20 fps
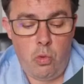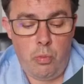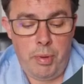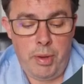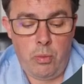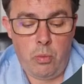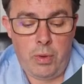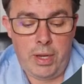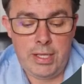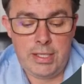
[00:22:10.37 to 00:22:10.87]

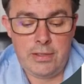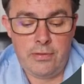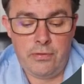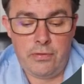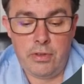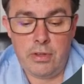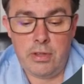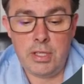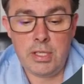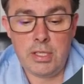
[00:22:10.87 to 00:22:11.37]
been waiting
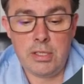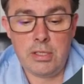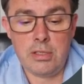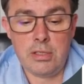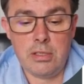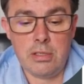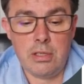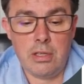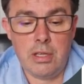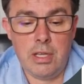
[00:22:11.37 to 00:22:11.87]
for
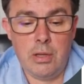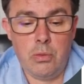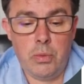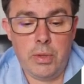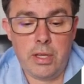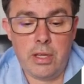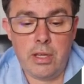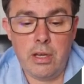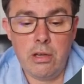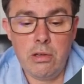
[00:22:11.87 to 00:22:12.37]
this. Here
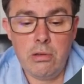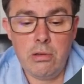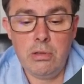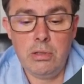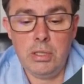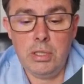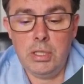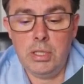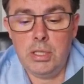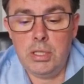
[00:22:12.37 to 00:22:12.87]
we go.
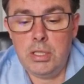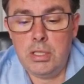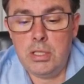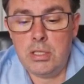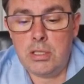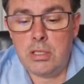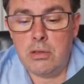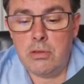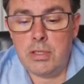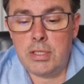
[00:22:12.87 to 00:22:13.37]

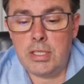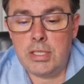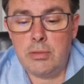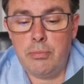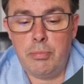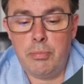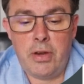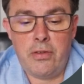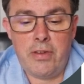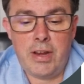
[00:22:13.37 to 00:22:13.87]
So this
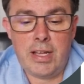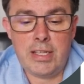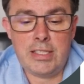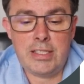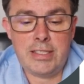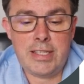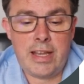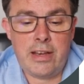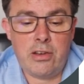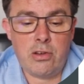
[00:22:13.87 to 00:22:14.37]
is
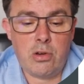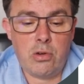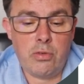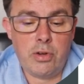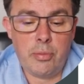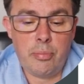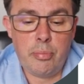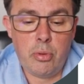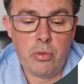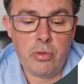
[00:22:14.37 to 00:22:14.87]
Myriad's technical
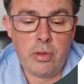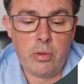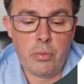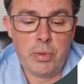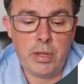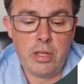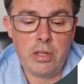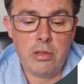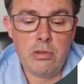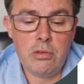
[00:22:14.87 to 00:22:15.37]
report that
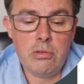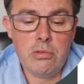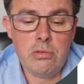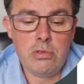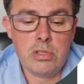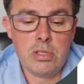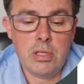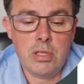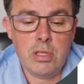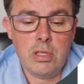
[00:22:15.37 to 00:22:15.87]
we
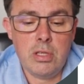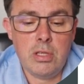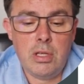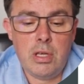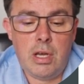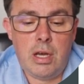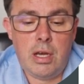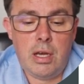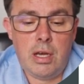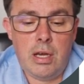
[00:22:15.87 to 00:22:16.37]
use,
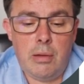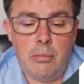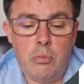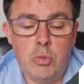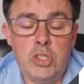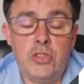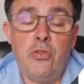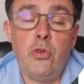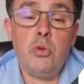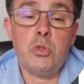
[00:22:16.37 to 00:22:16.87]

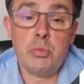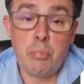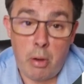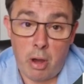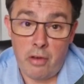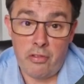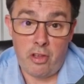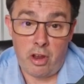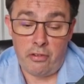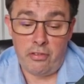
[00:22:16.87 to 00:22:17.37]
which forms
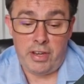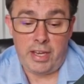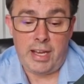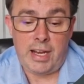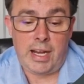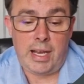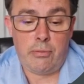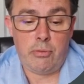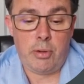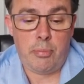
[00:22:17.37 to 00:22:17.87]
part of the R&D
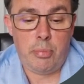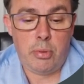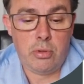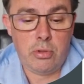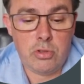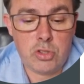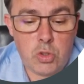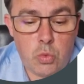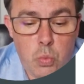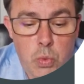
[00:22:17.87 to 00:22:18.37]
claim
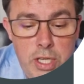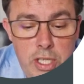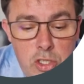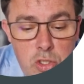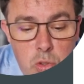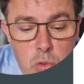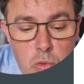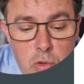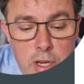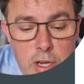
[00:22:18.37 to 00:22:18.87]
report. We
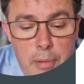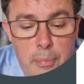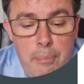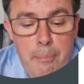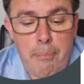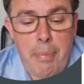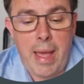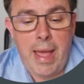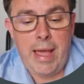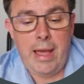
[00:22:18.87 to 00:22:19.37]
talk
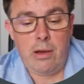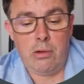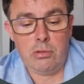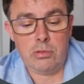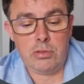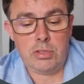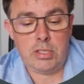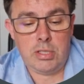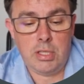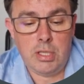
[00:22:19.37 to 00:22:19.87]

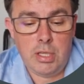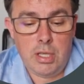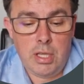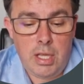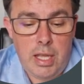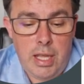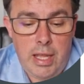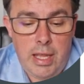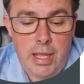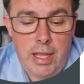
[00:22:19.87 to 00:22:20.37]
about
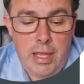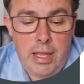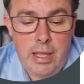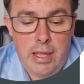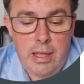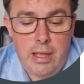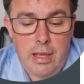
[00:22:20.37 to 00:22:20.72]
here